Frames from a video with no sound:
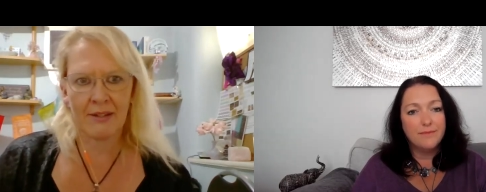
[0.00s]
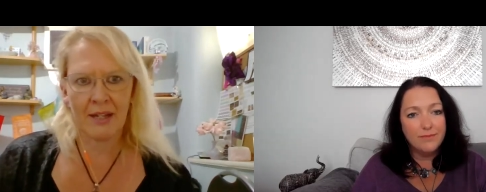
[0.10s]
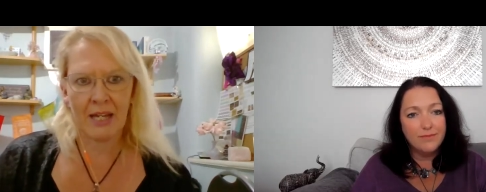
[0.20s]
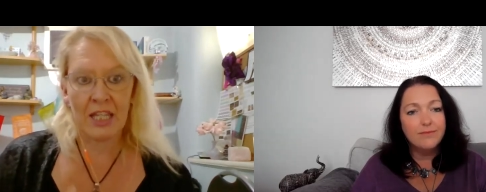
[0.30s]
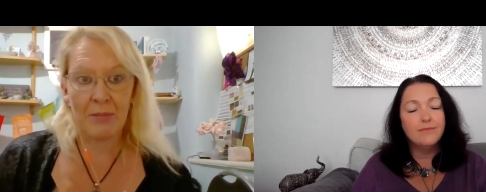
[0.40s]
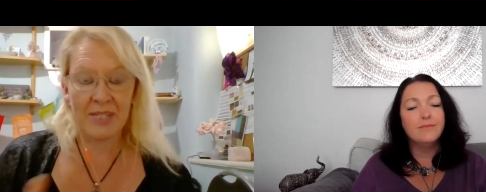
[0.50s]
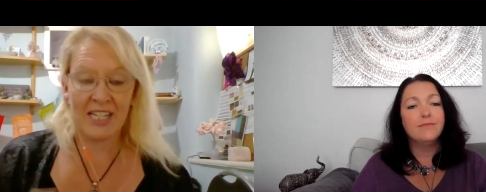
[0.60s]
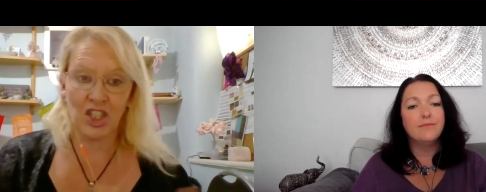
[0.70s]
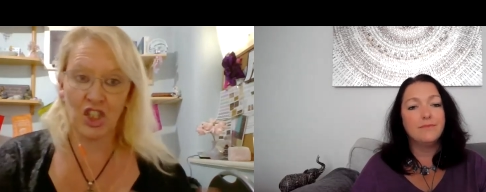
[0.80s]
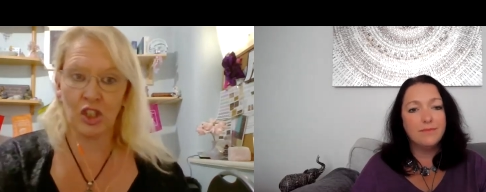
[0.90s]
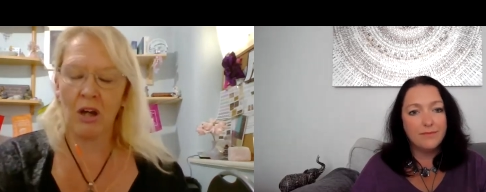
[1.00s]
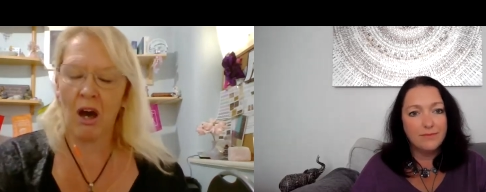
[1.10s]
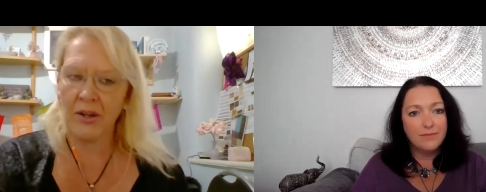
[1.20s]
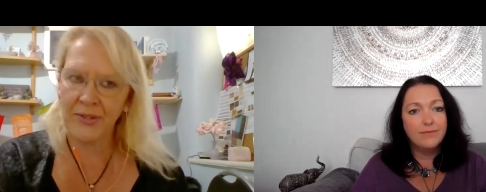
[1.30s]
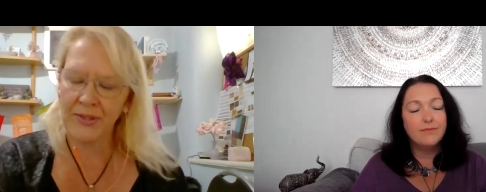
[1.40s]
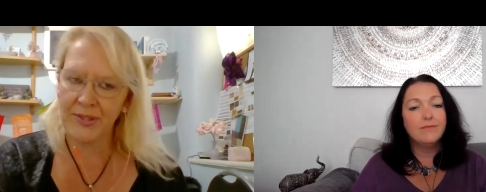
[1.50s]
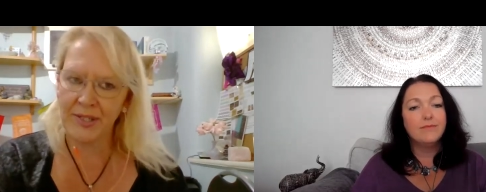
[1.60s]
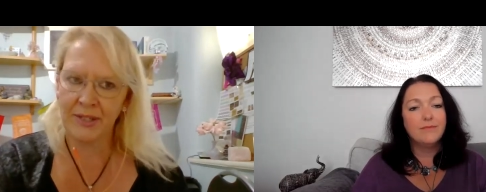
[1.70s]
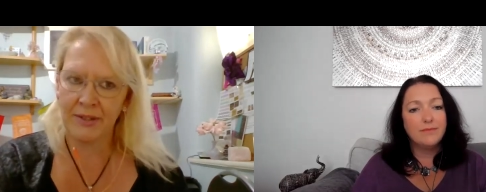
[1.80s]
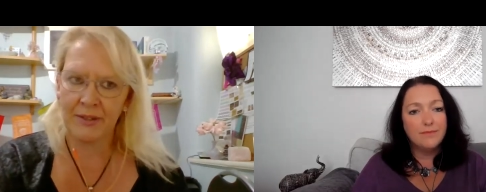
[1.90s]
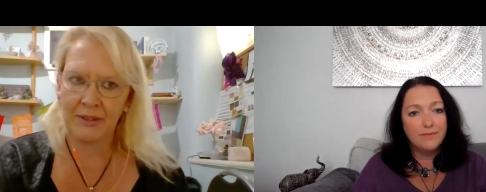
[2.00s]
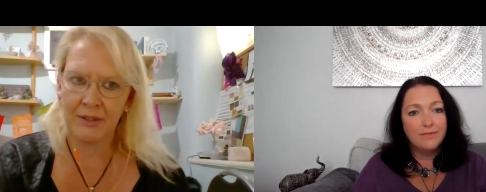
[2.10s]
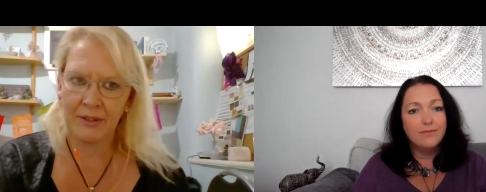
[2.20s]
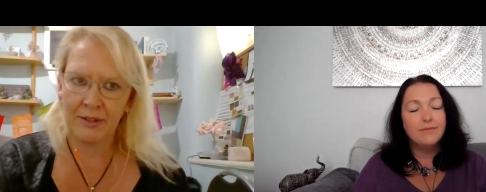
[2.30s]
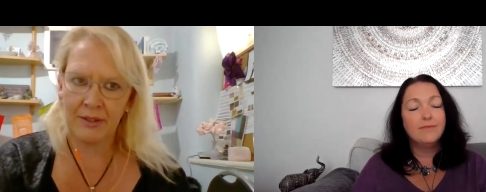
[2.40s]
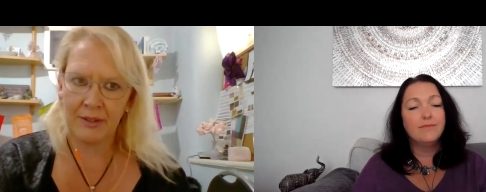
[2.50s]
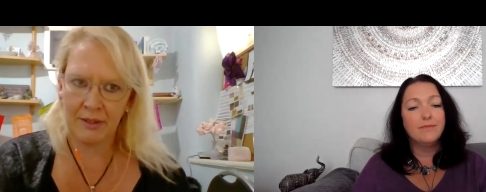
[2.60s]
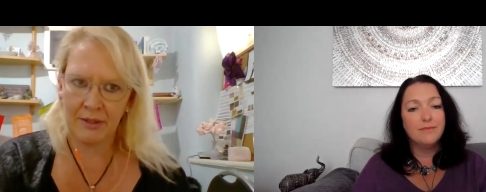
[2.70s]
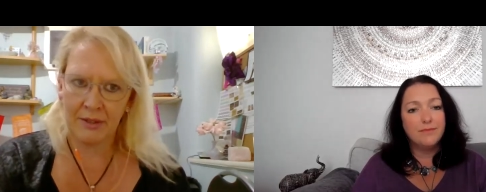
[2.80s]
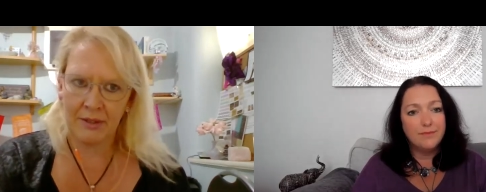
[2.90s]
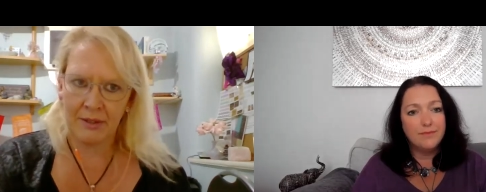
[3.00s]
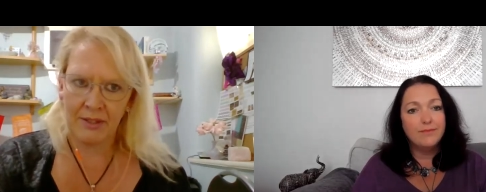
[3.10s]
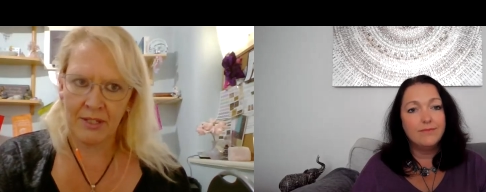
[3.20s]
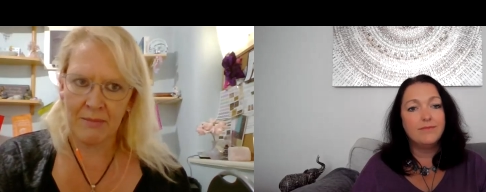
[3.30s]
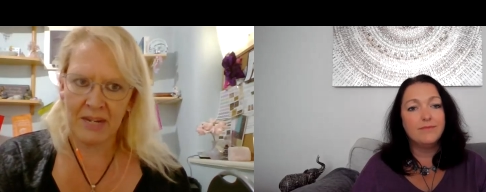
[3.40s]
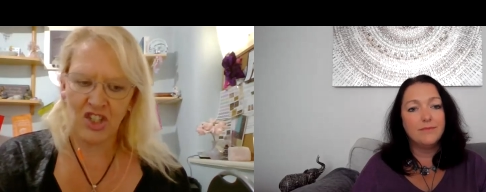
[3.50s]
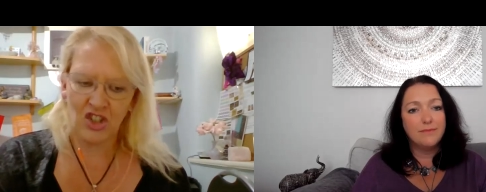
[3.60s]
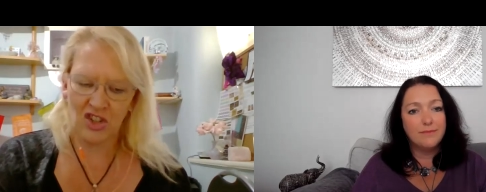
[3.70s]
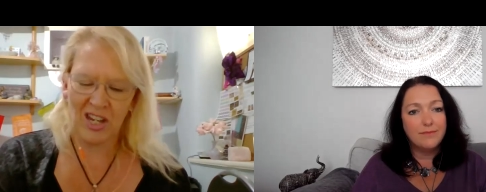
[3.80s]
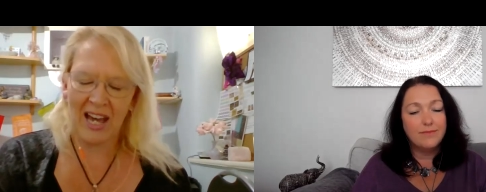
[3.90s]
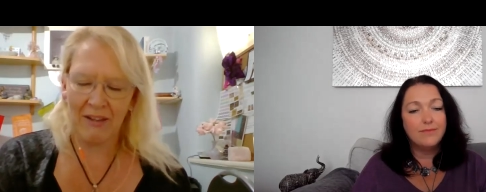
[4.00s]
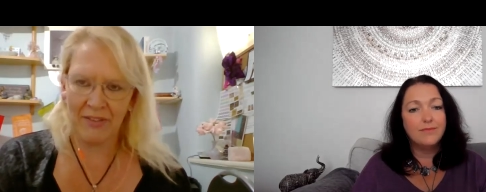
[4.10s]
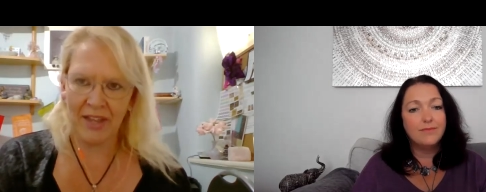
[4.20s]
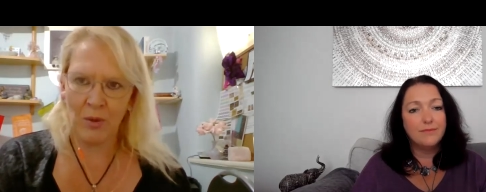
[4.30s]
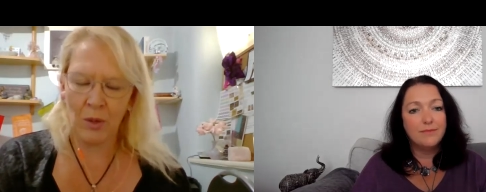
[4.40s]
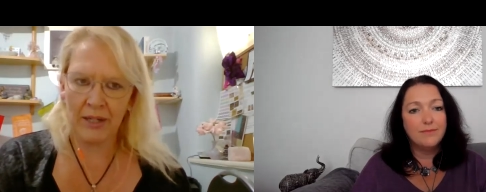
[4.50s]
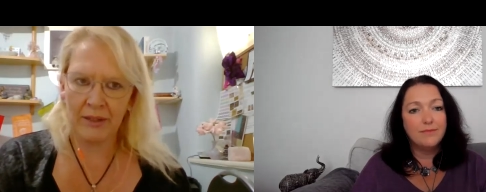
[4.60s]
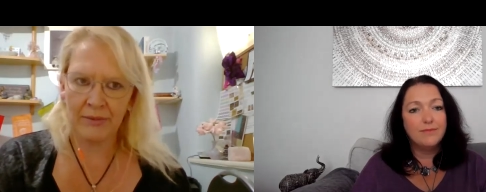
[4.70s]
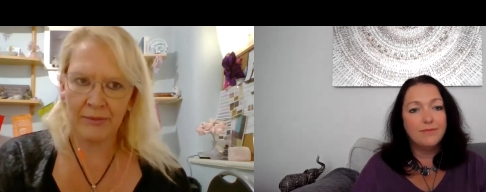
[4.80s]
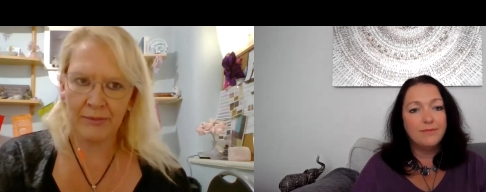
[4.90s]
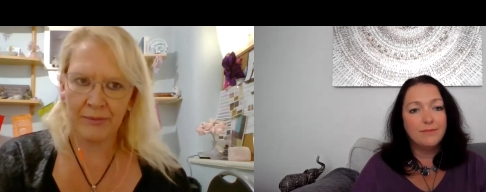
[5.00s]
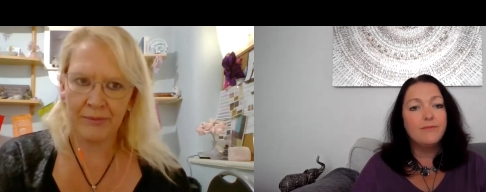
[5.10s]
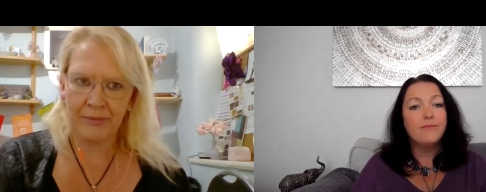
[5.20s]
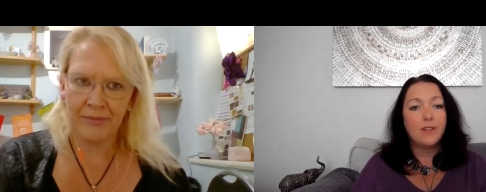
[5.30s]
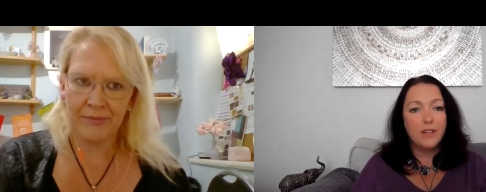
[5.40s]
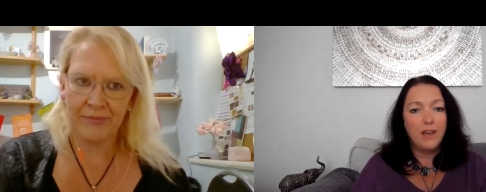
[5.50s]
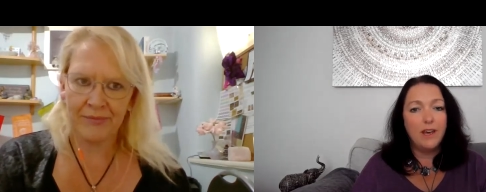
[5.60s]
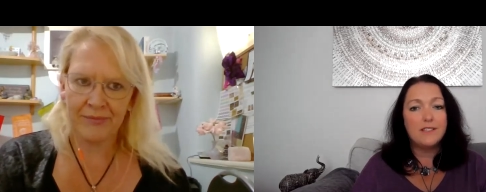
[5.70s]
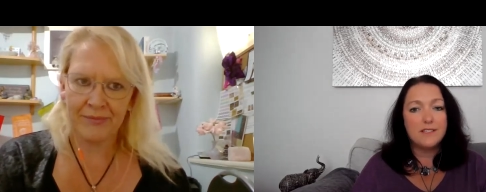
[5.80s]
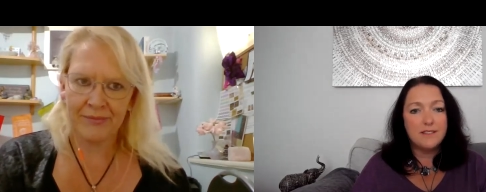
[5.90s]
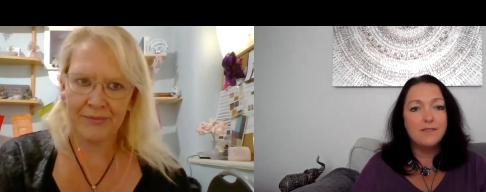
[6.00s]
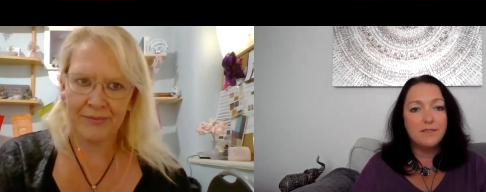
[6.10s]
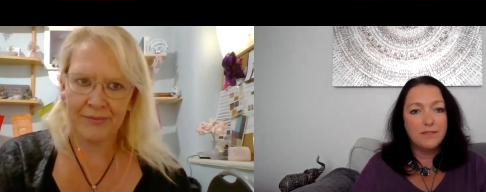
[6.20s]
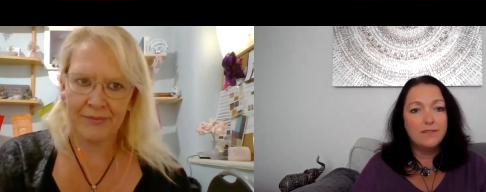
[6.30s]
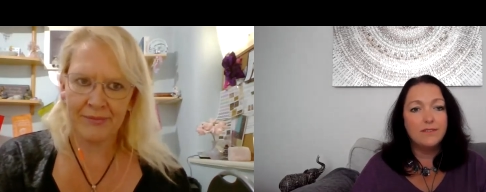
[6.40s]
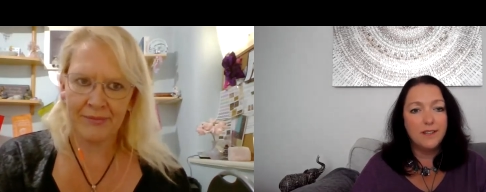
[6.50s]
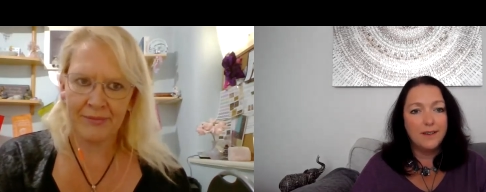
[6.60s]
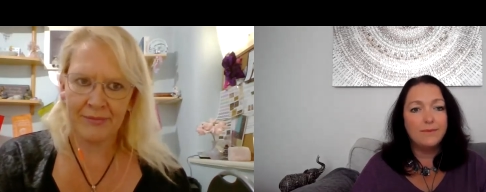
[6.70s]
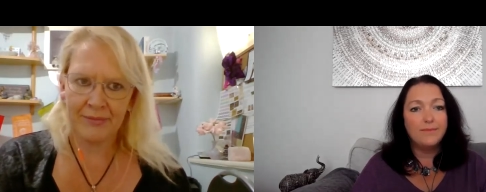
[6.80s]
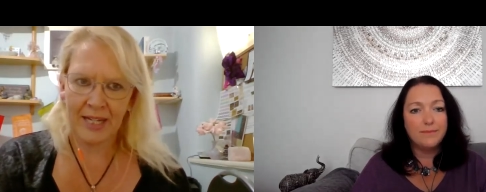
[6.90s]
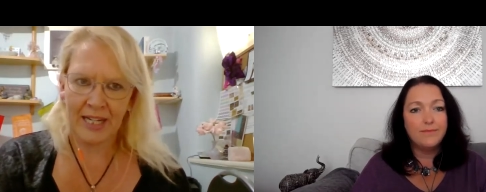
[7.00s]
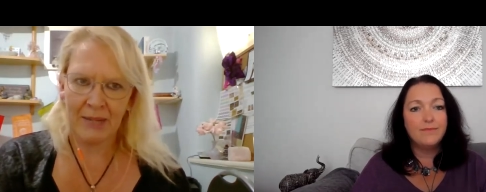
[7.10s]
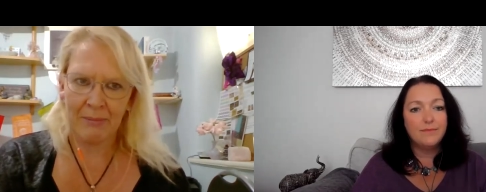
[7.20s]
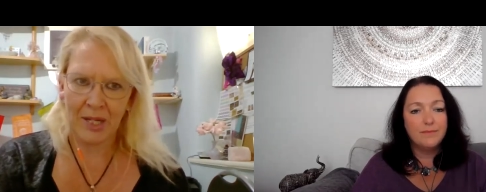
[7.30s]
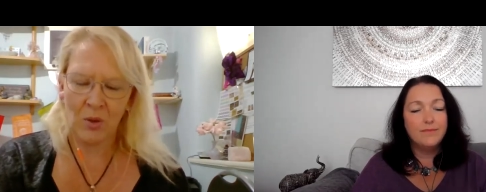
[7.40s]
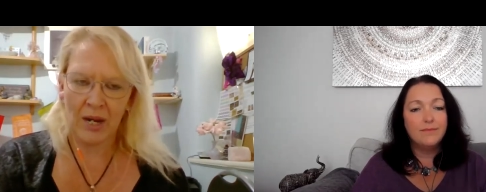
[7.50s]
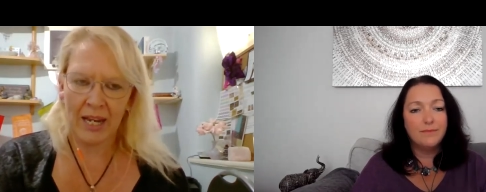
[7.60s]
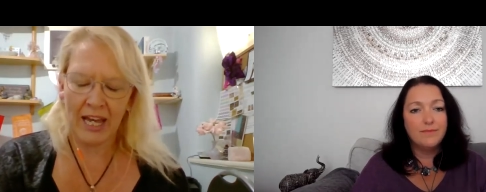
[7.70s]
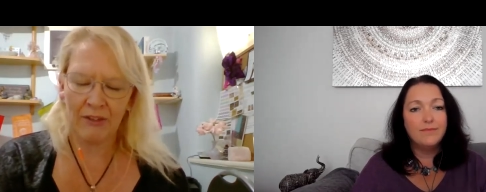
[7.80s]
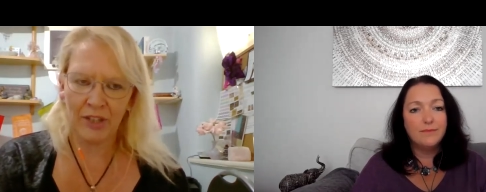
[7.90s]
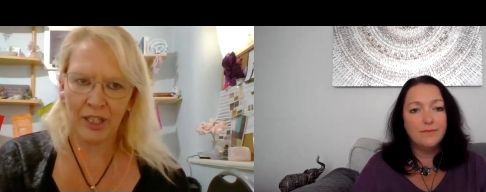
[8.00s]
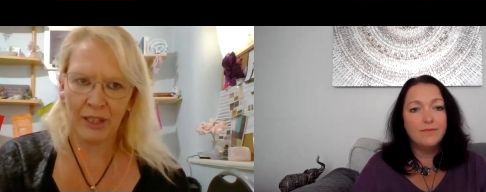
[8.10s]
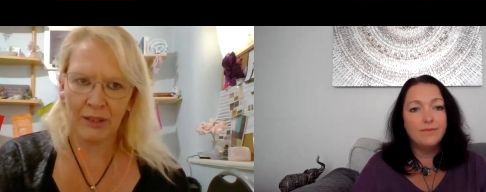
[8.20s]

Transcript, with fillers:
Speaker 1: mm. the potential cost Mm. to make sure you have that win.
Speaker 2: Yes. Yeah.
Speaker 1: That can be quite heavy.